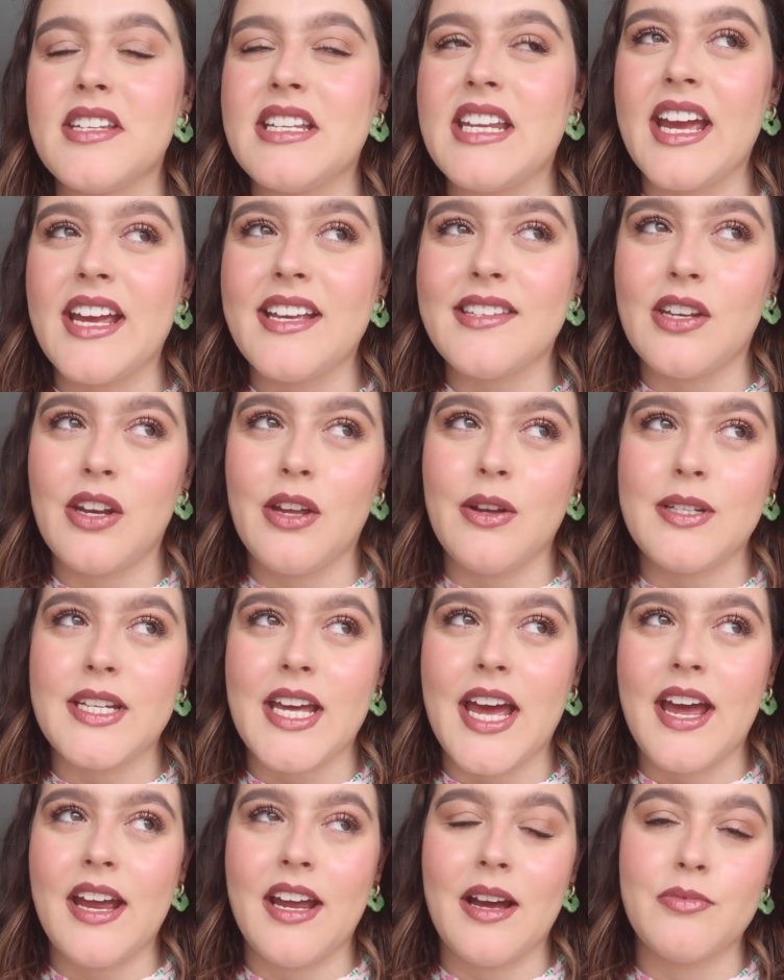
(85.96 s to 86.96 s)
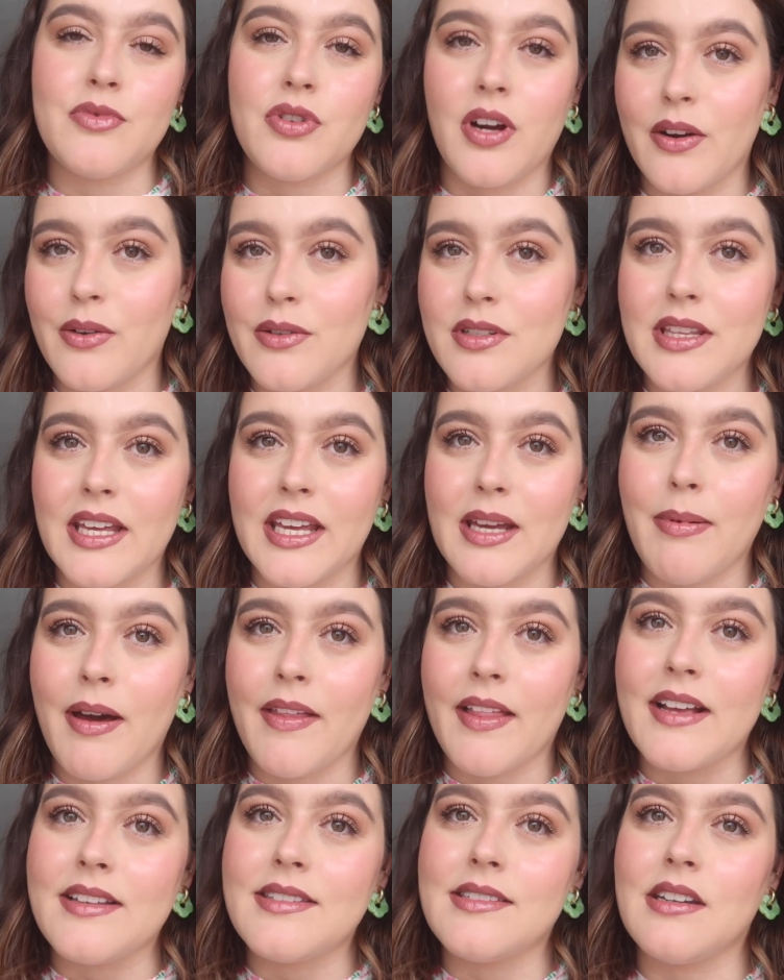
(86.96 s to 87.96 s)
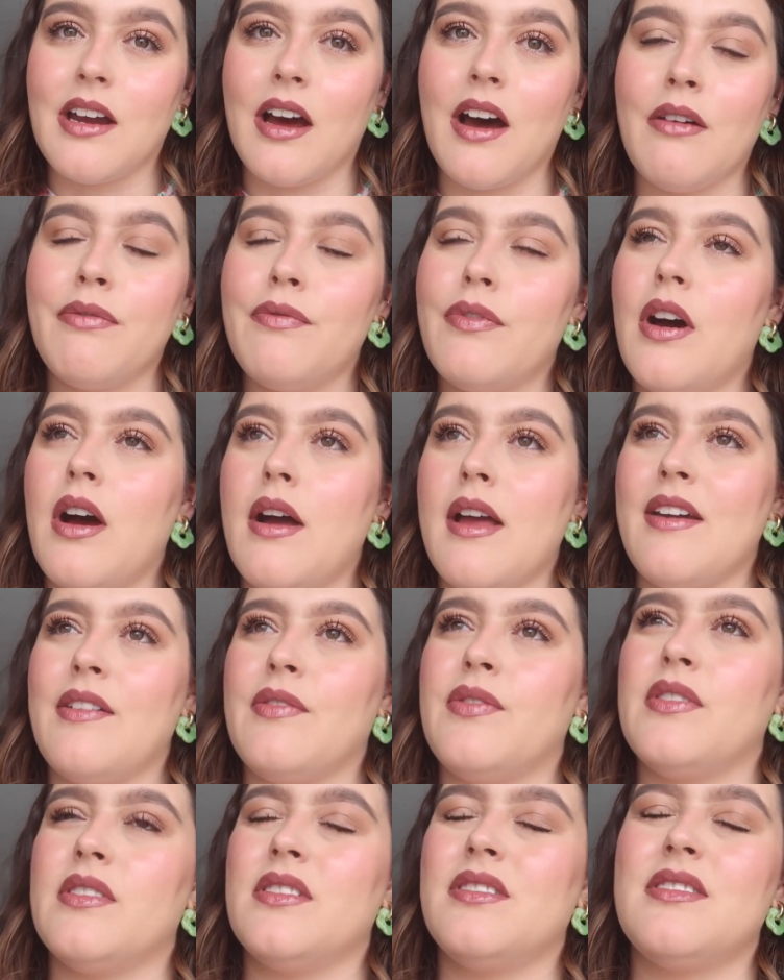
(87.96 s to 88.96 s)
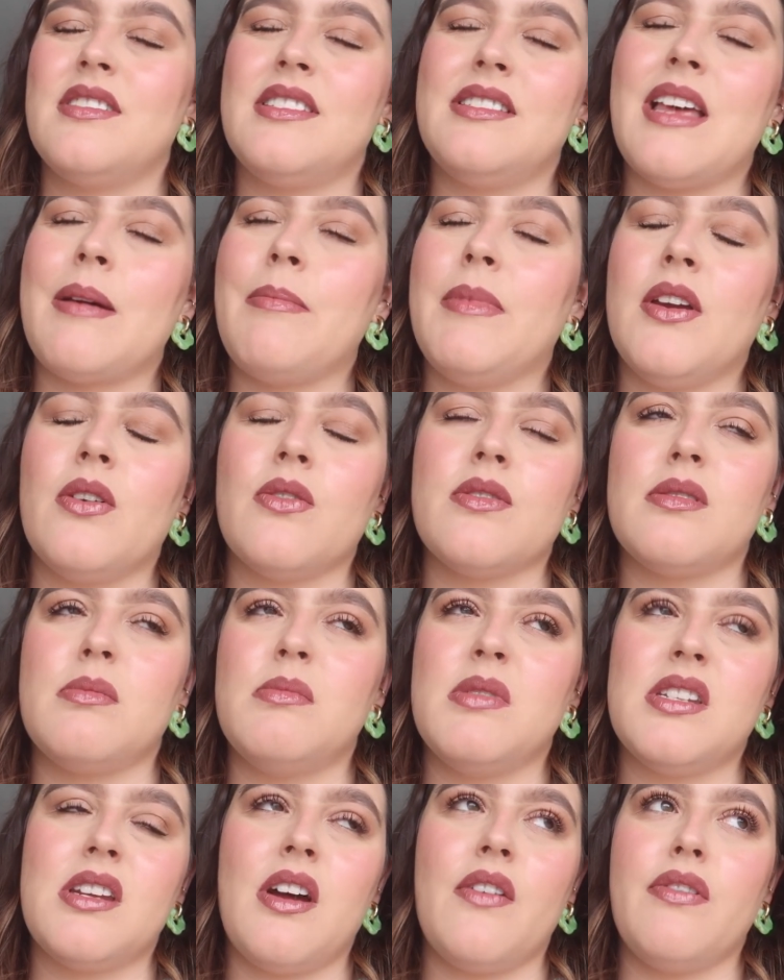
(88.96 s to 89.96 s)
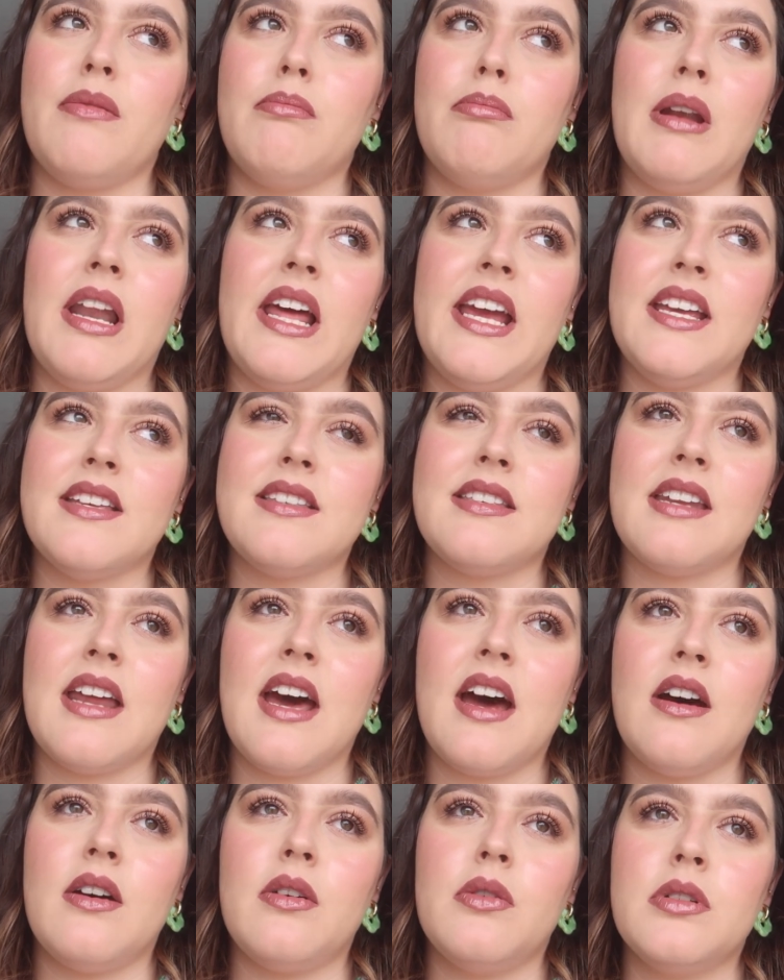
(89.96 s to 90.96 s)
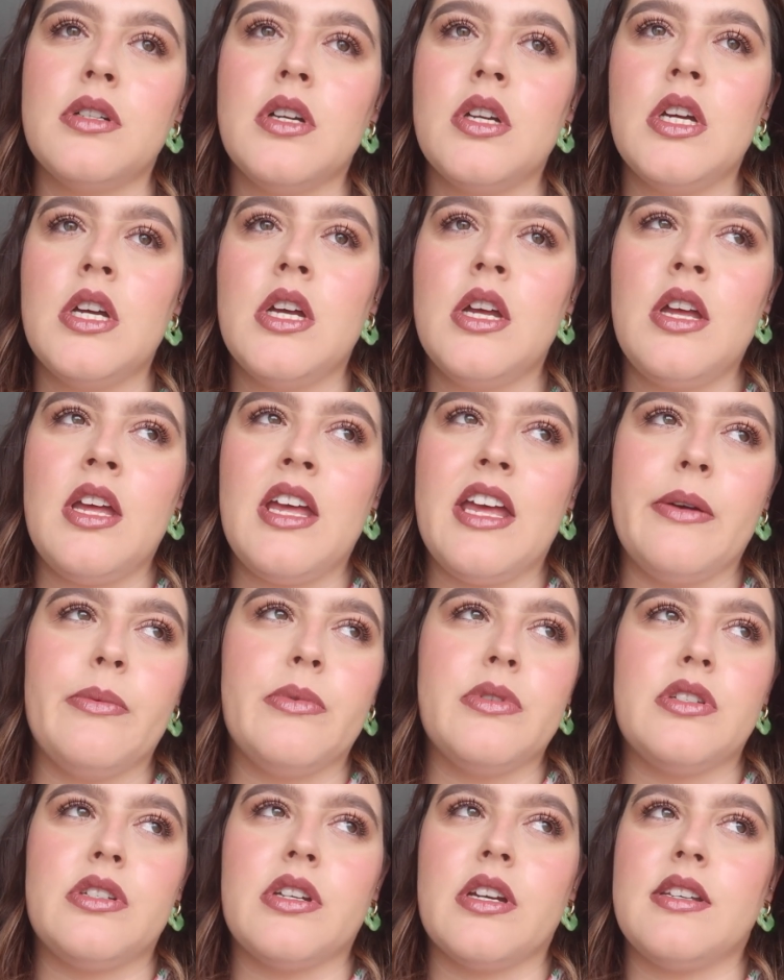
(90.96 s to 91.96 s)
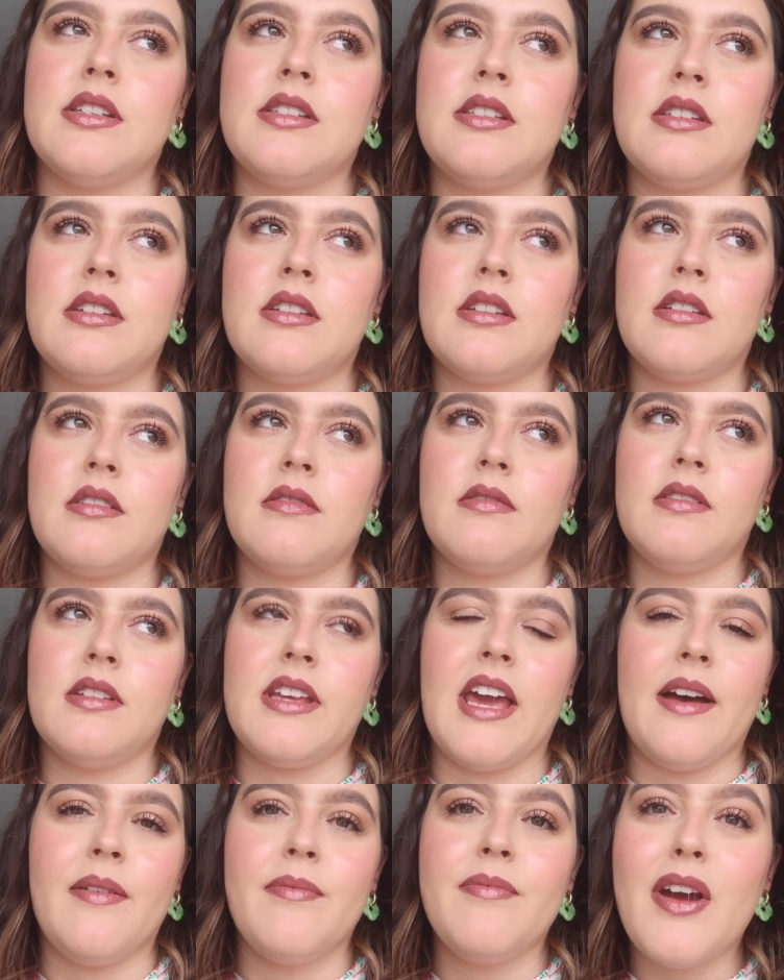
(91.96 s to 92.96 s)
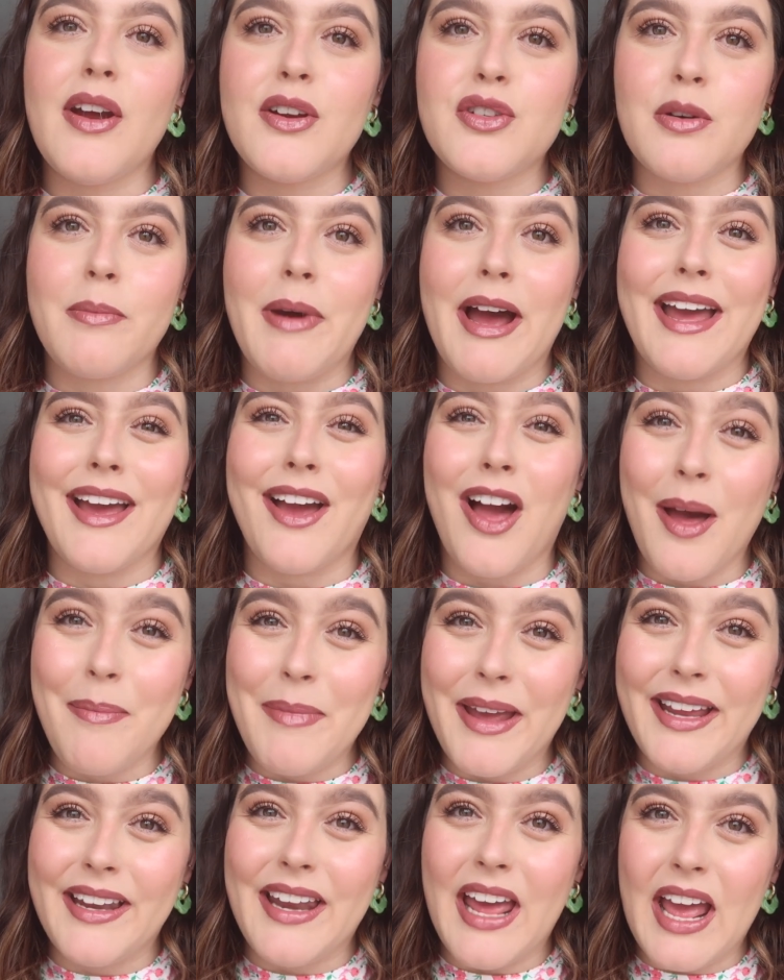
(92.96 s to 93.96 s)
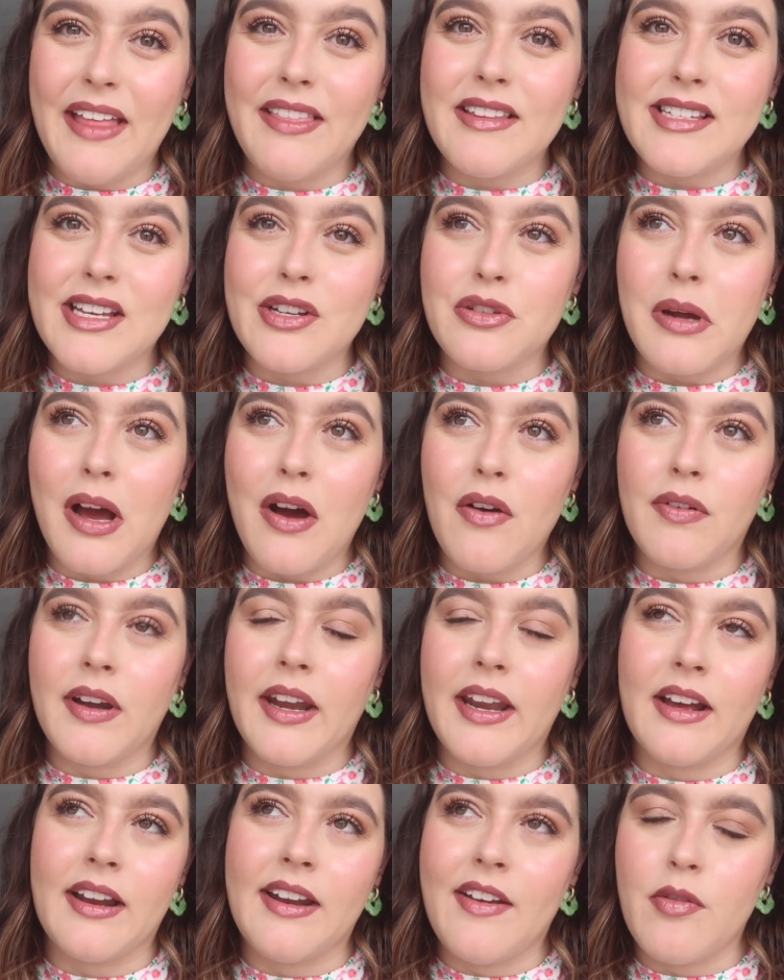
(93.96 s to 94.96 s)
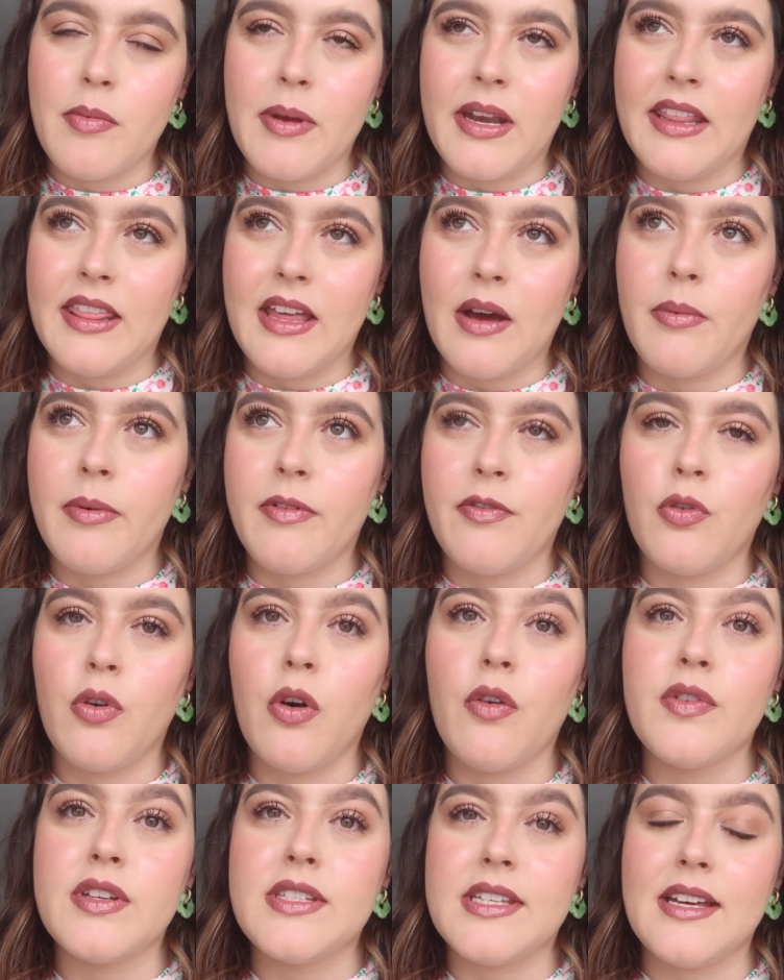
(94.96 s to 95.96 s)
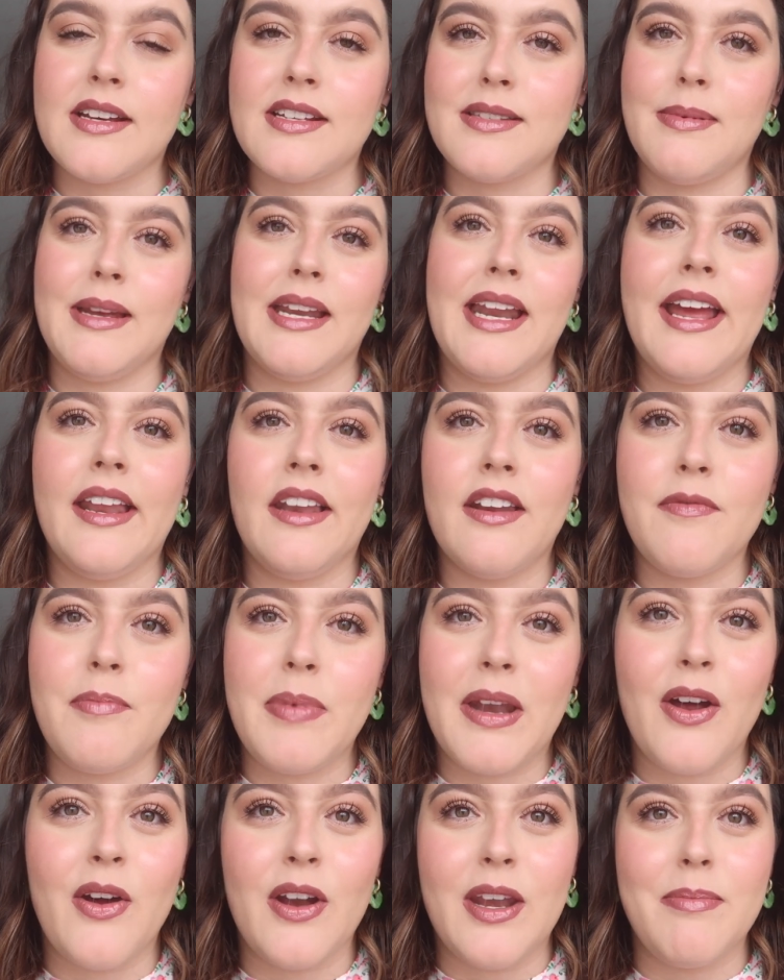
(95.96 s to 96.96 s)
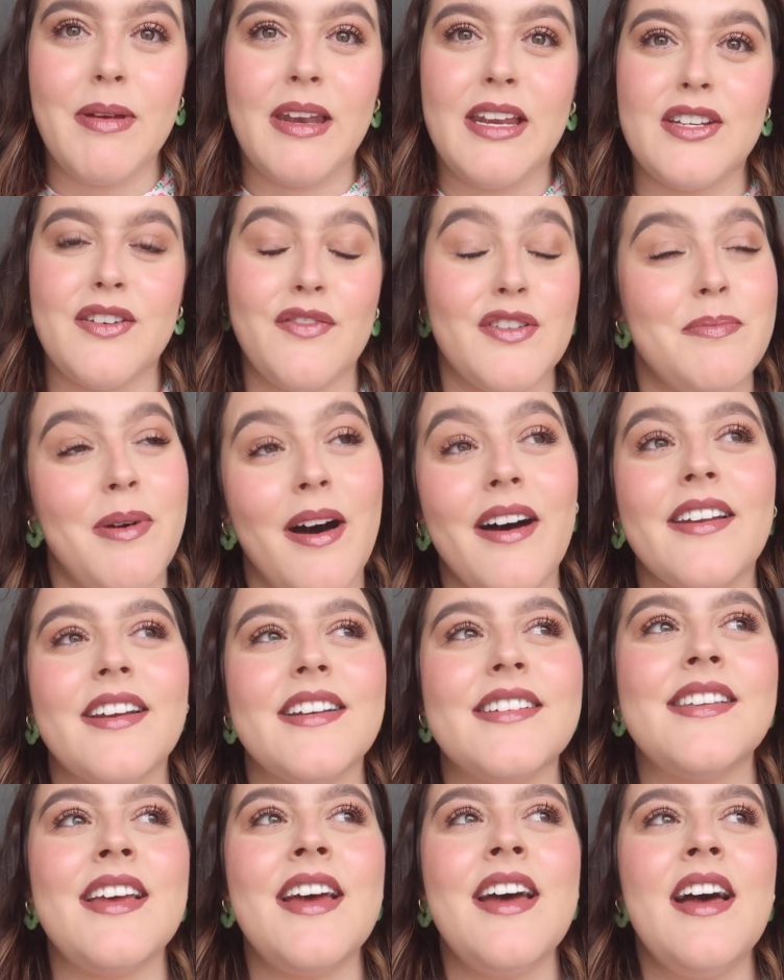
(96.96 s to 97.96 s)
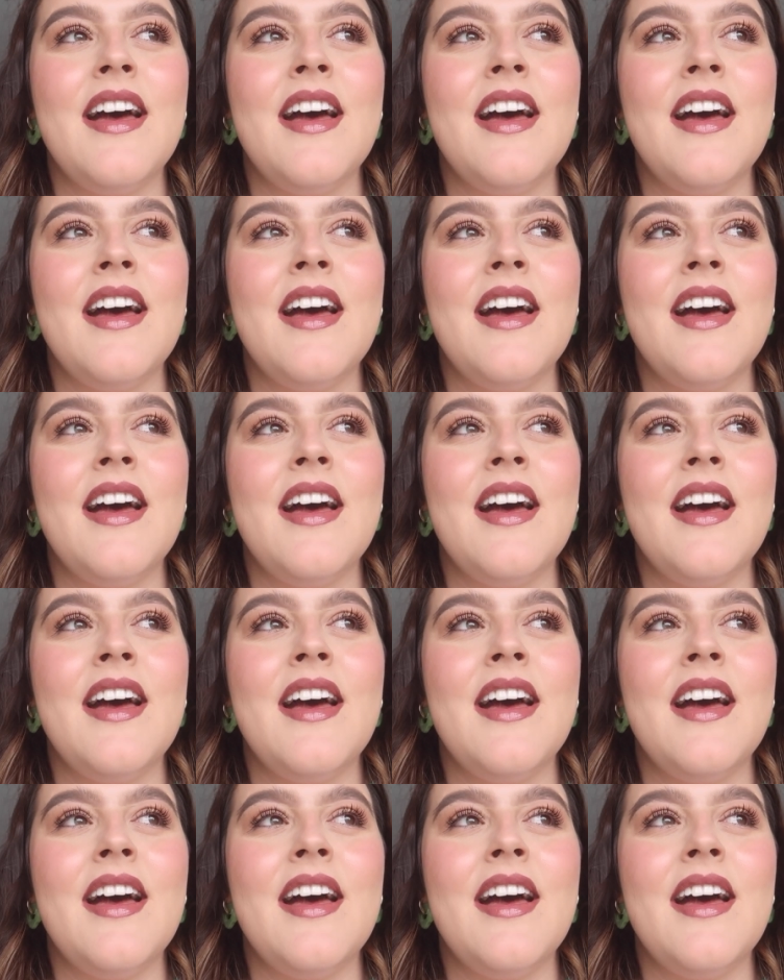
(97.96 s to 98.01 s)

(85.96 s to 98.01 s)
Today is a new day. I'm trying not to think about that stuff. I've semi got some stuff in place now. It was just yeah, very traumatic. I mean, in the sexual health clinic, I've never been in there before, obviously, because me and Aiden have been only been each other's partners.